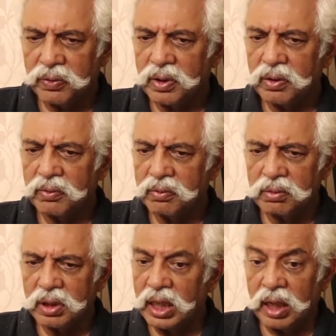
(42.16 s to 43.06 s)
a
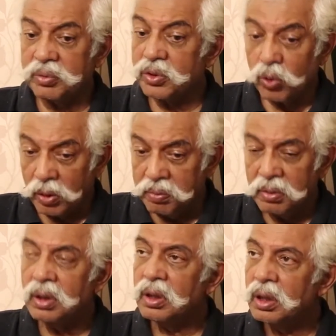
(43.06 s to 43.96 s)
damn squib.
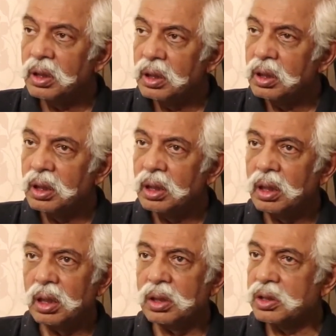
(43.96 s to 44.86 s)

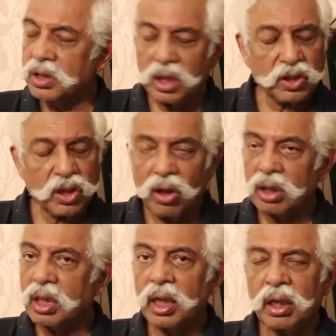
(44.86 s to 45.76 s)
It's just
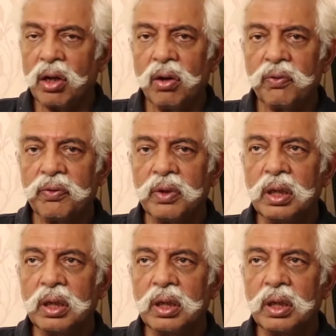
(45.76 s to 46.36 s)
not taken off.